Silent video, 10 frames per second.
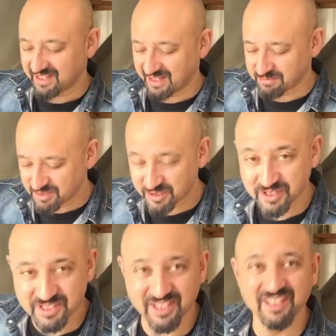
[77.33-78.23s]
I'm just
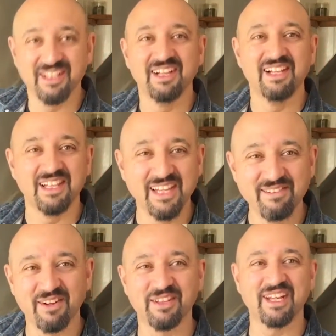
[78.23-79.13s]
going to
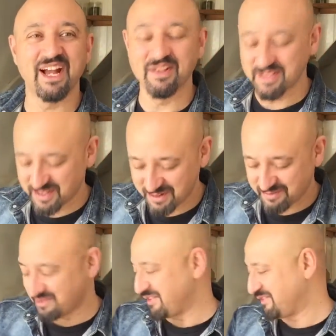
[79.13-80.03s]
leave it on the counter
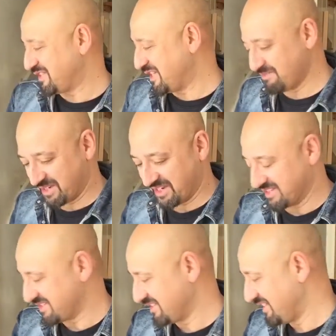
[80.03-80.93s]
for 15
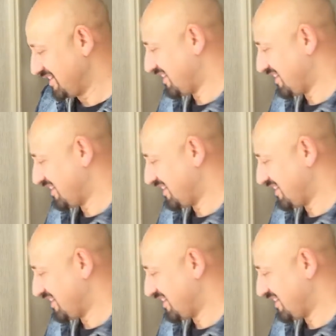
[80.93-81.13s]
minutes